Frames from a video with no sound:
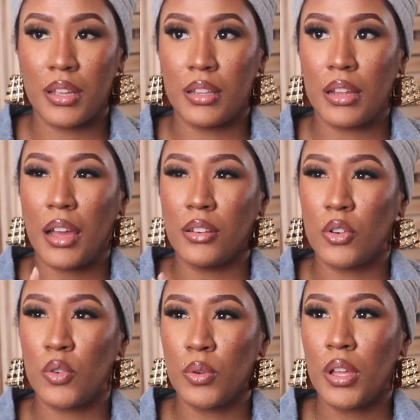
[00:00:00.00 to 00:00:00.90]
and I
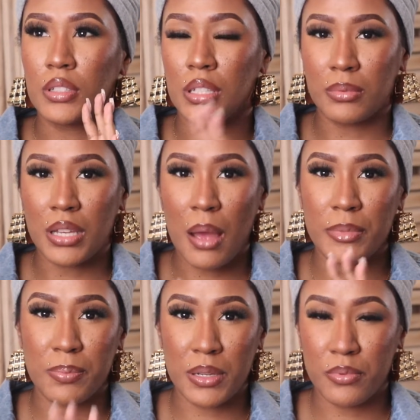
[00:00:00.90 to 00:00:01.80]
know
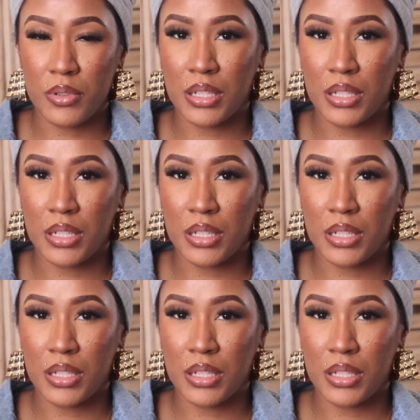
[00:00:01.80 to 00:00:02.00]
sometimes people